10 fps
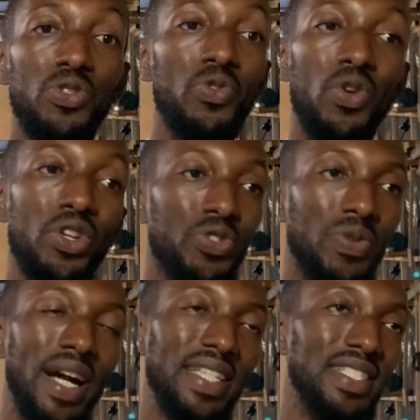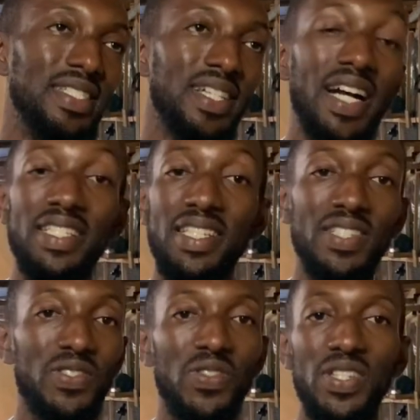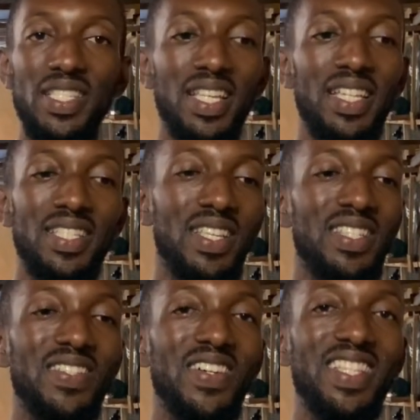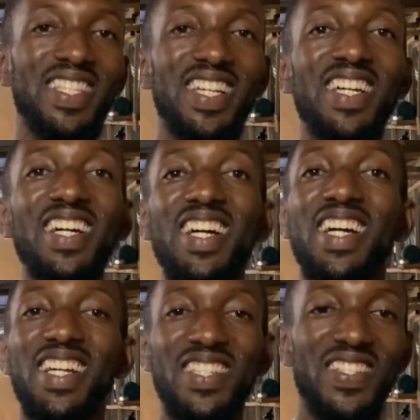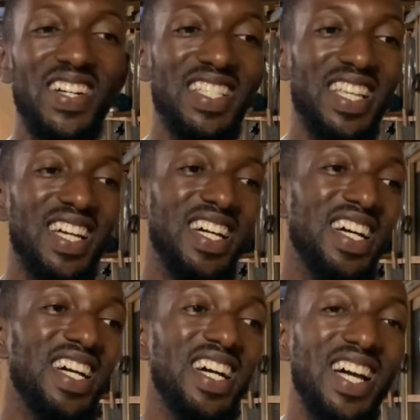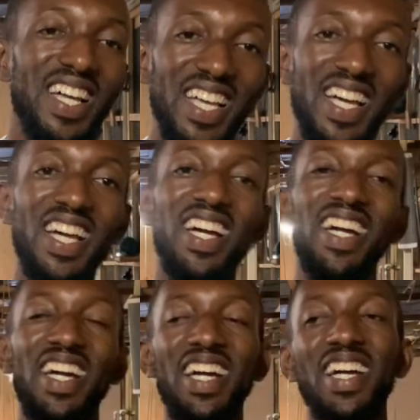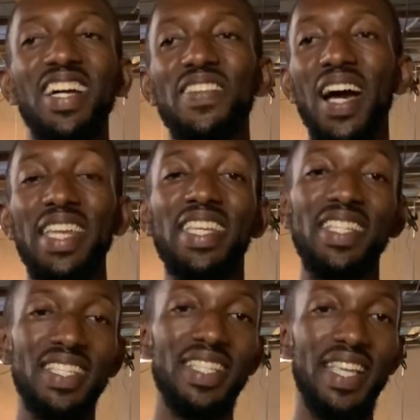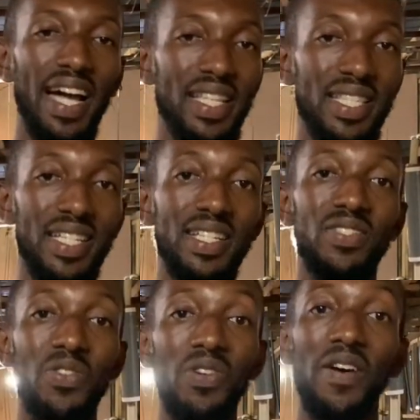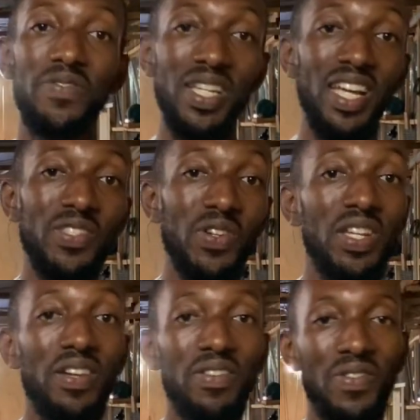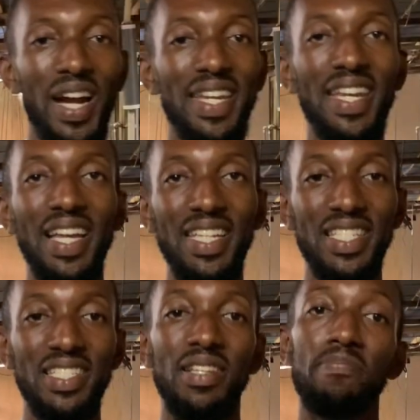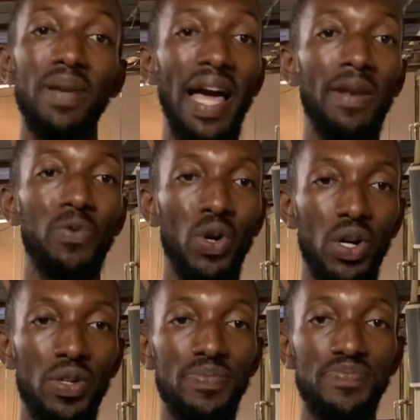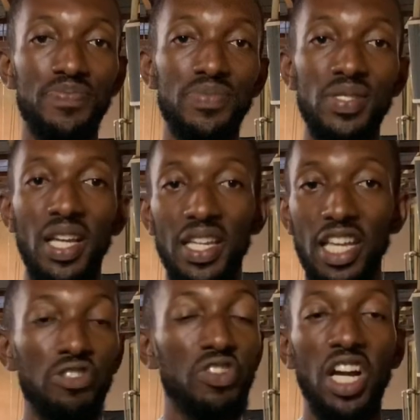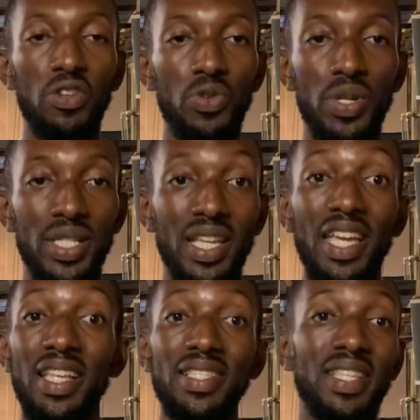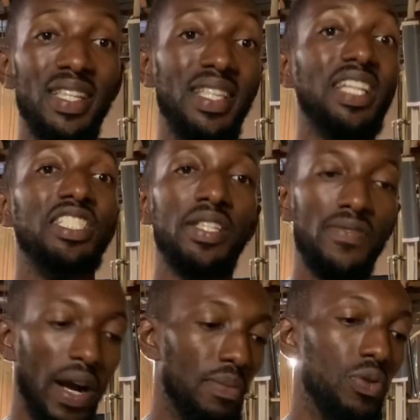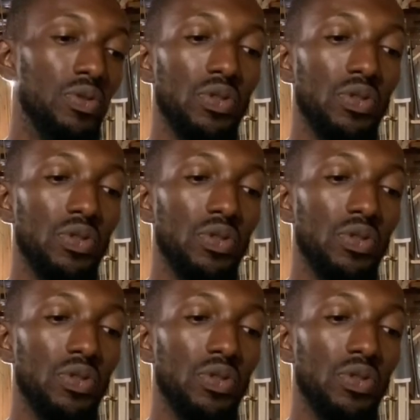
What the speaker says: go into hatching, hatching is not, it's not an easy task. So you have to get all the required knowledge, plan well, and then you can do it. It's achievable.